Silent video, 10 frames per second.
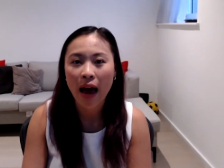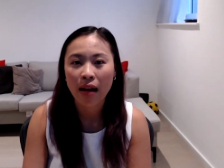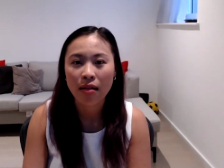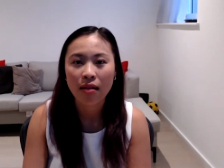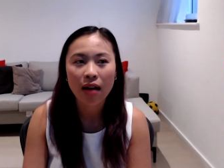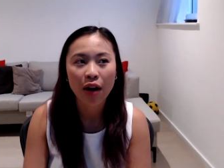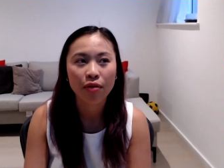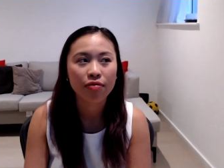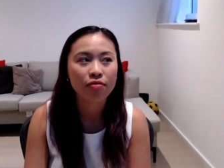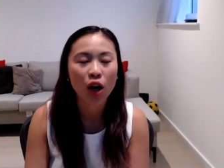and kind
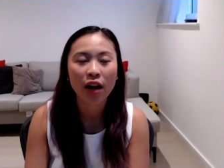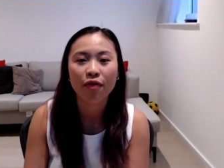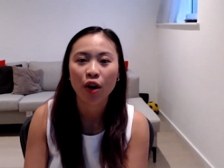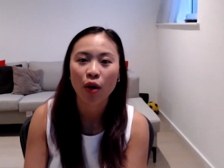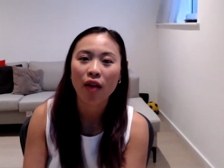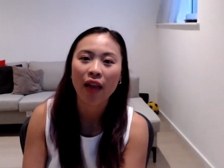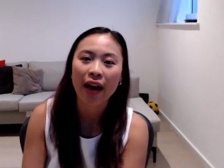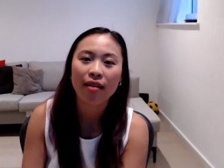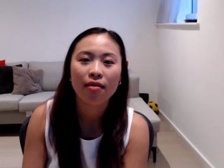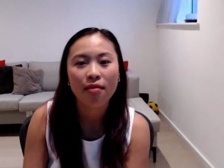of trying to figure out
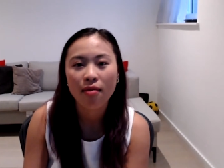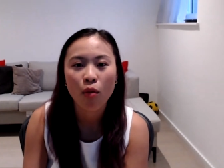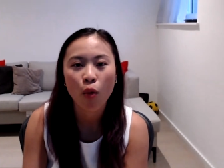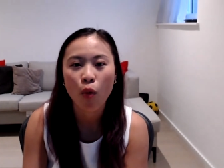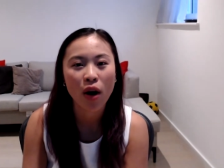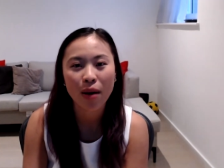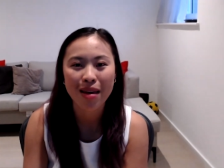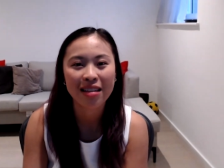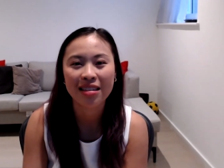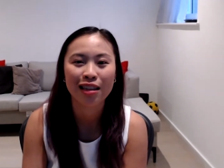what it
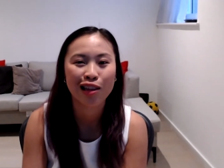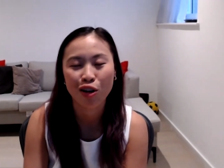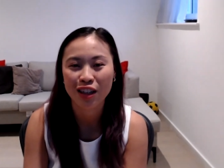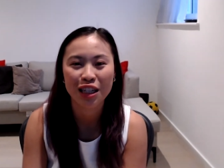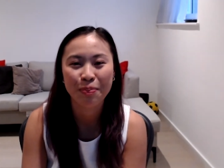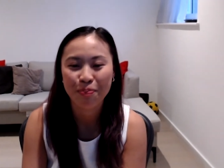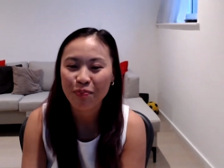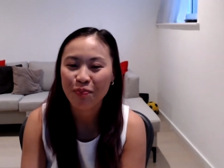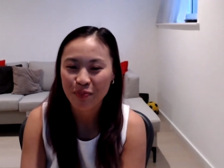means in the longer term.